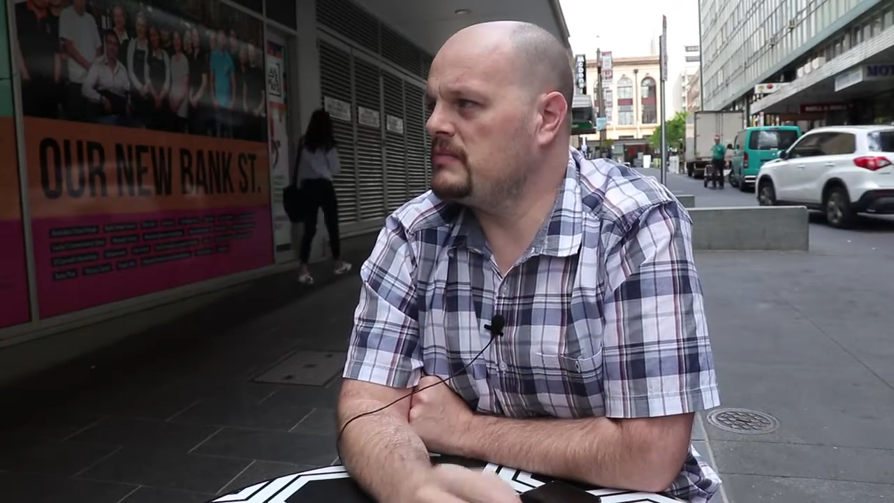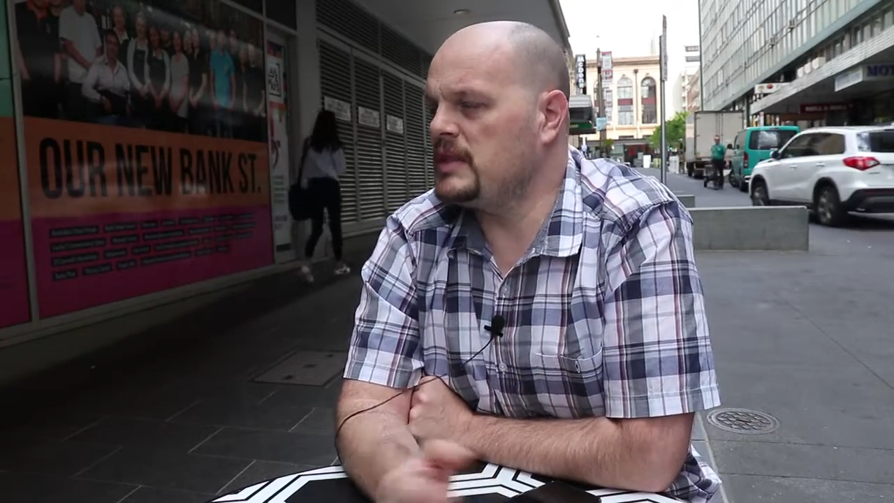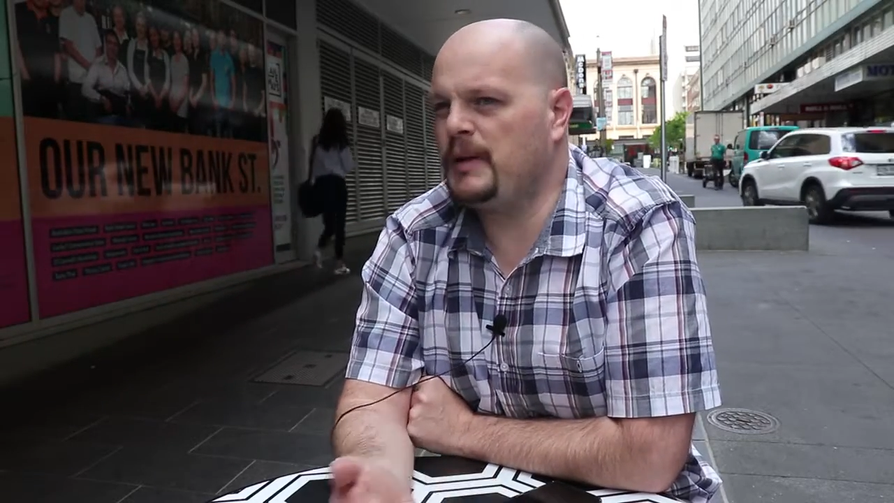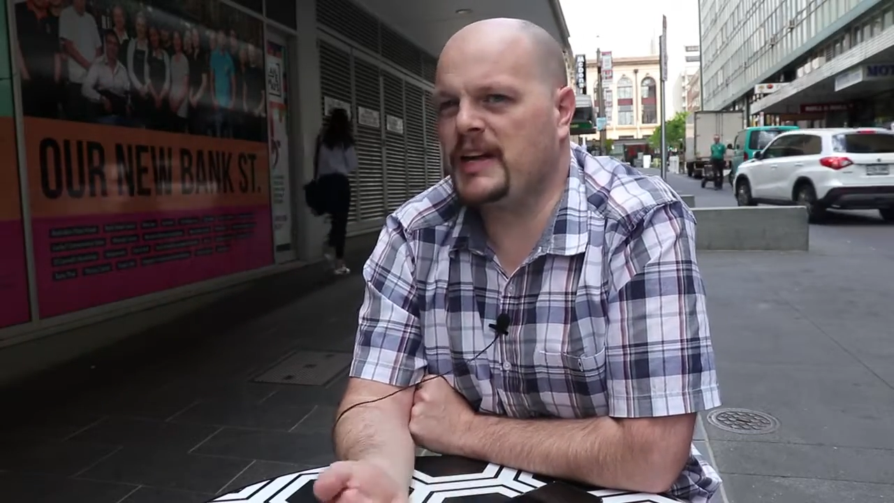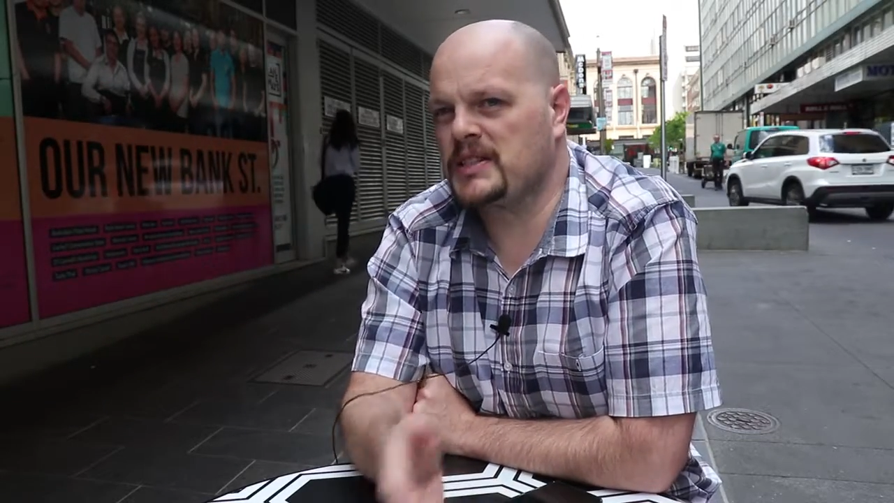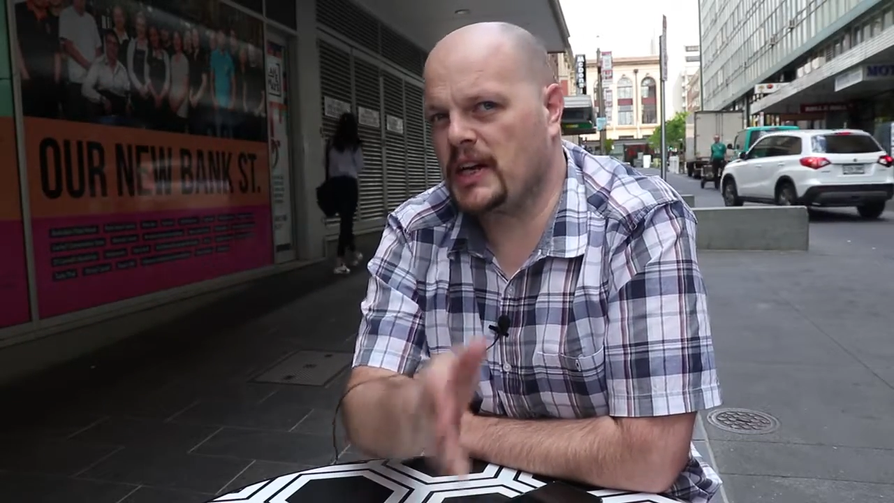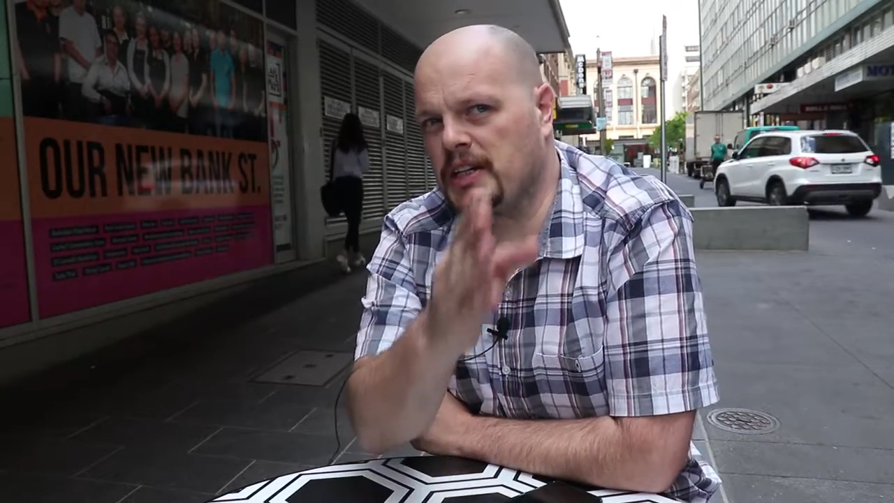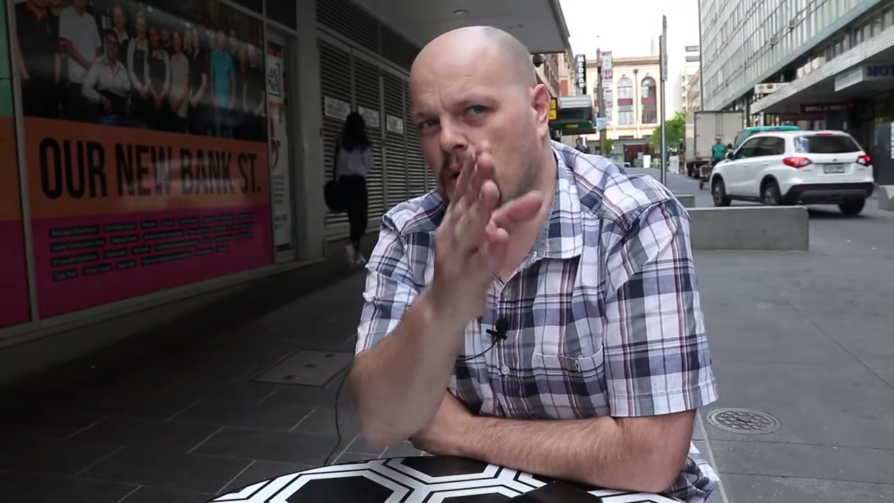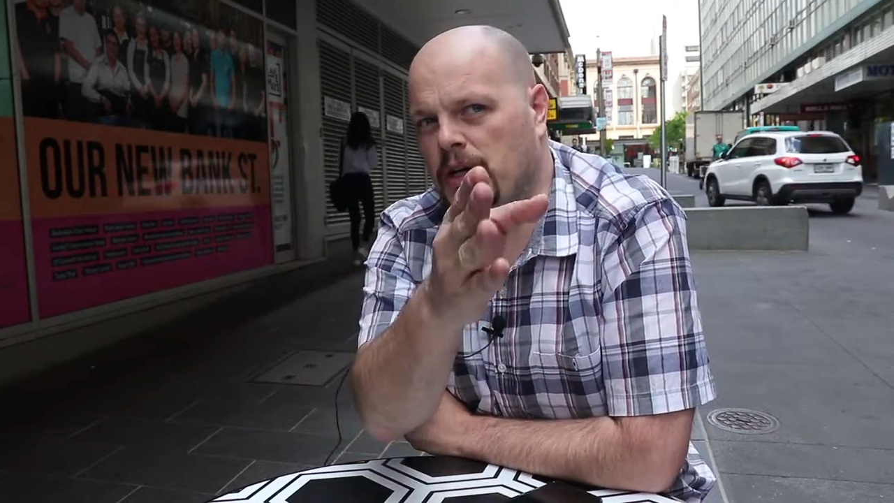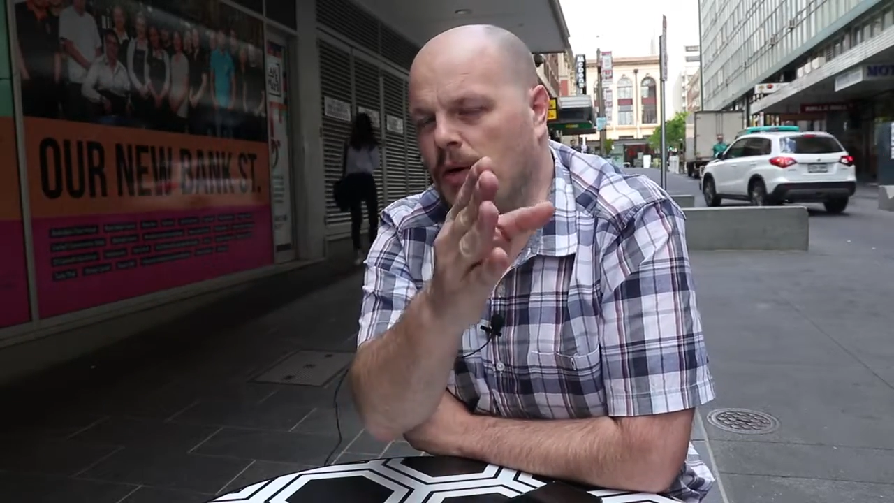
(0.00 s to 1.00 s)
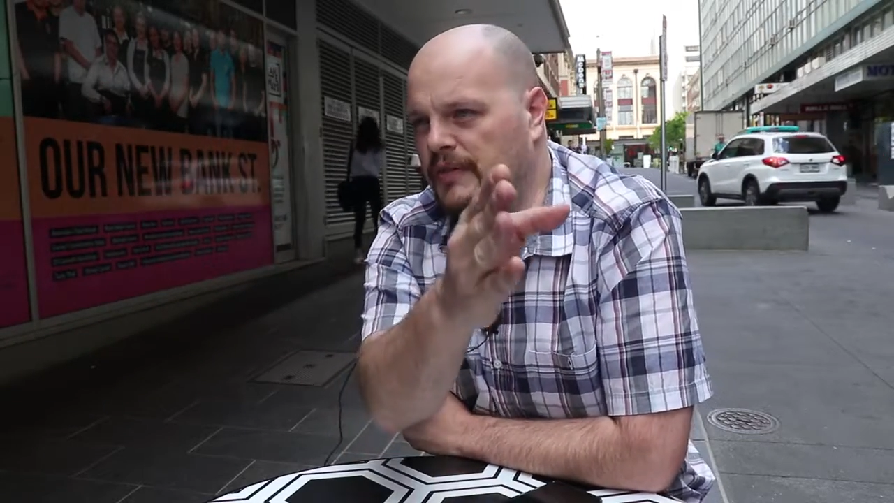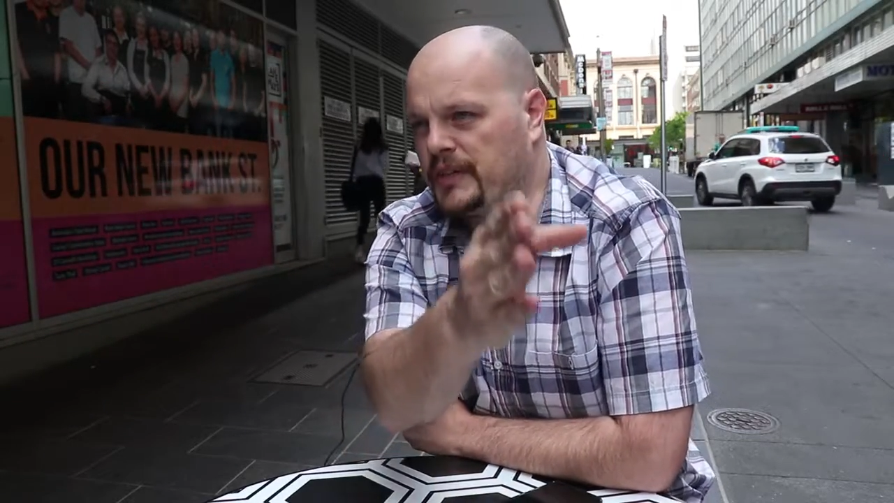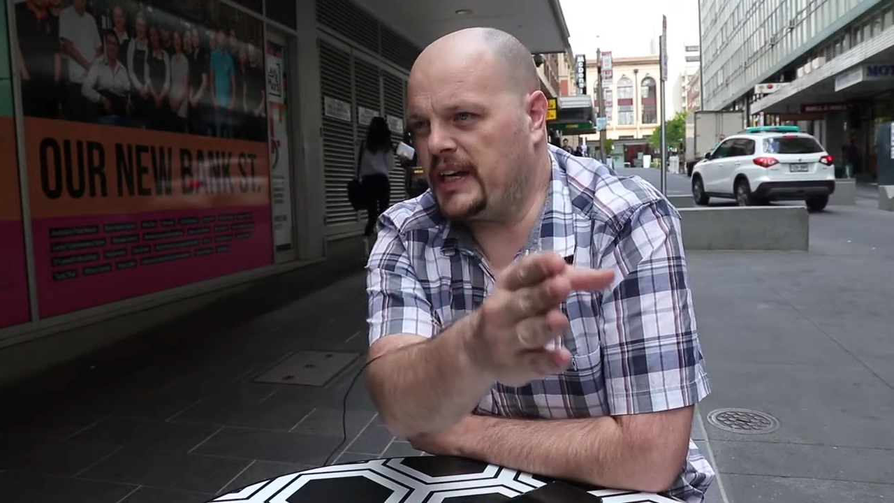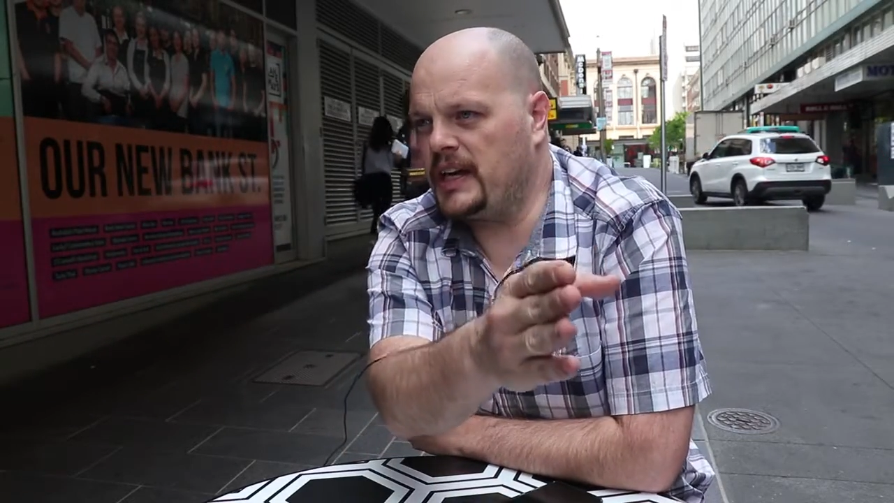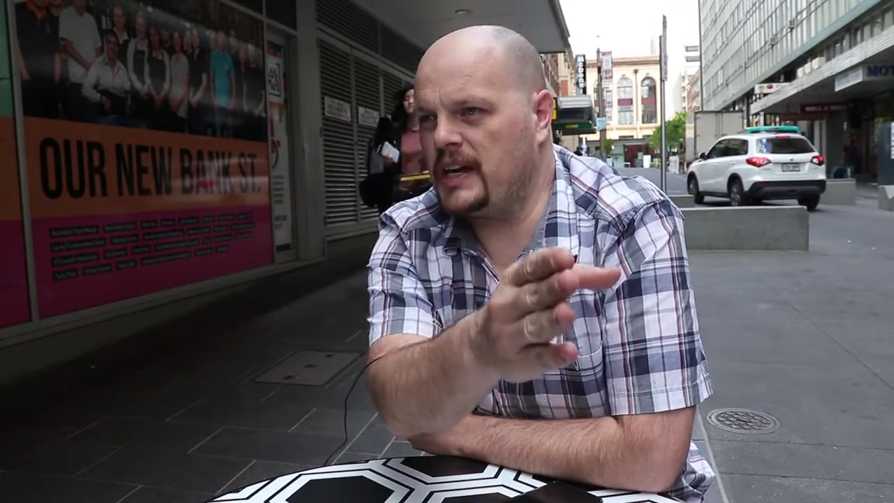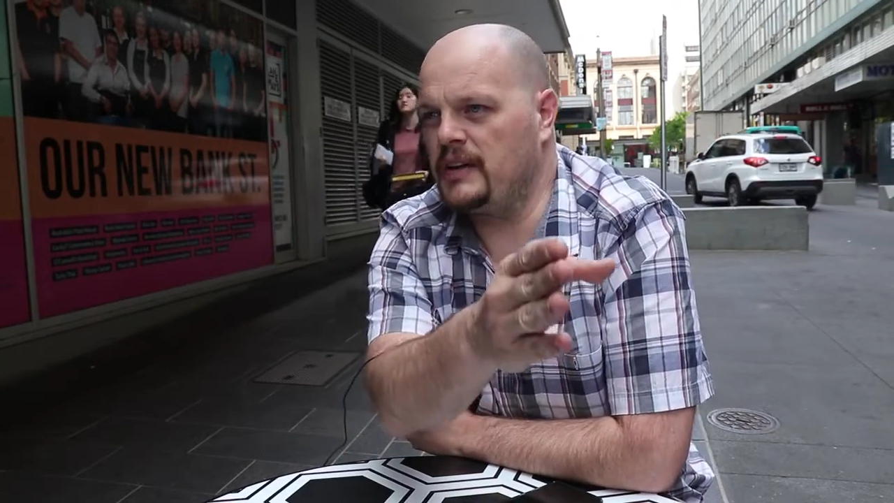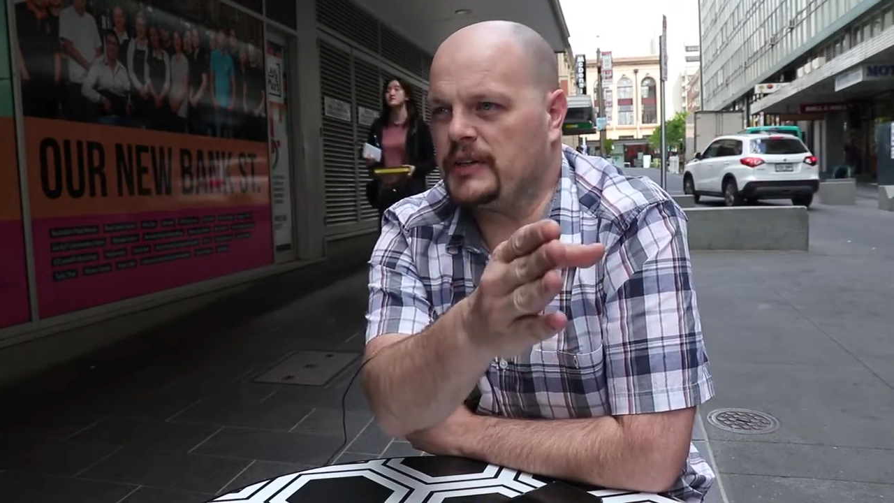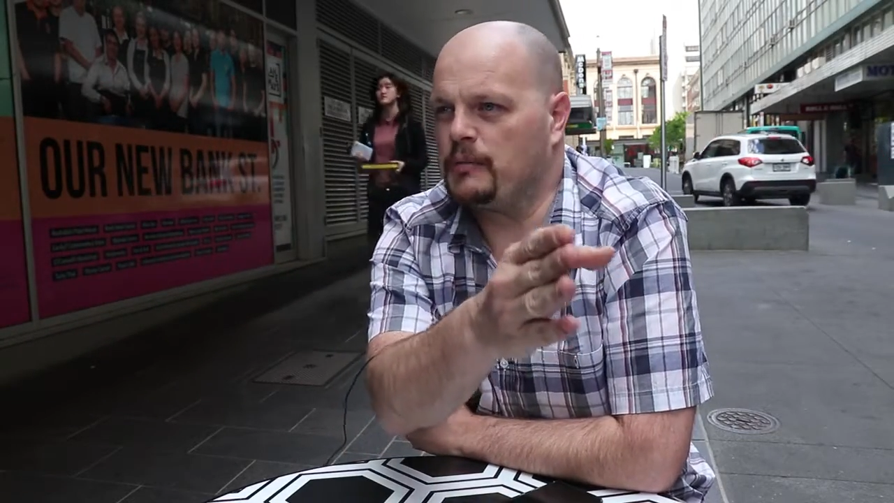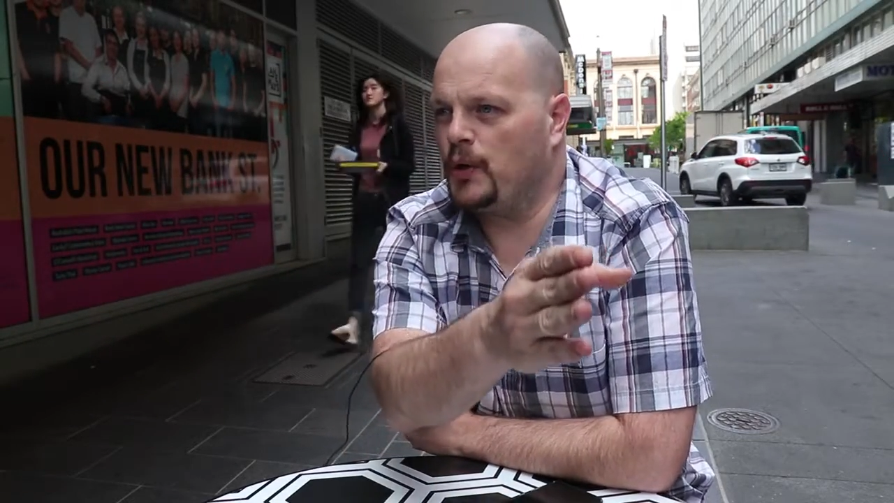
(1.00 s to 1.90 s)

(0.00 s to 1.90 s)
Depends, like I'll go over there in the